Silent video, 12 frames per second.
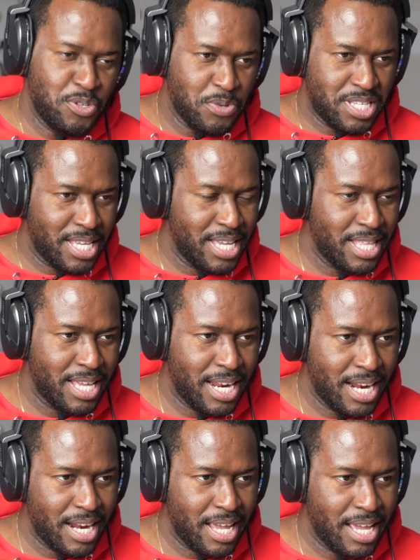You were saying that,
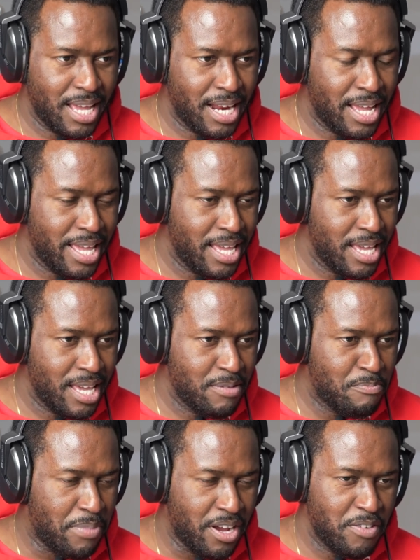and I
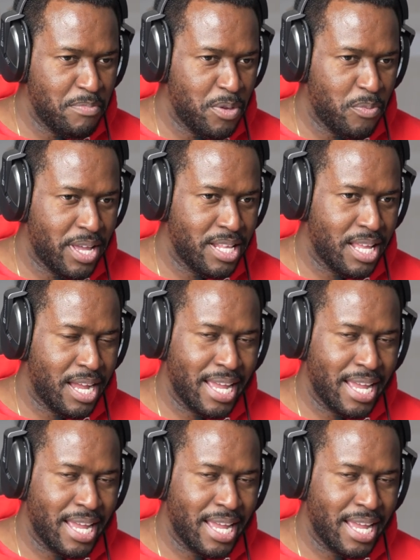part of me went,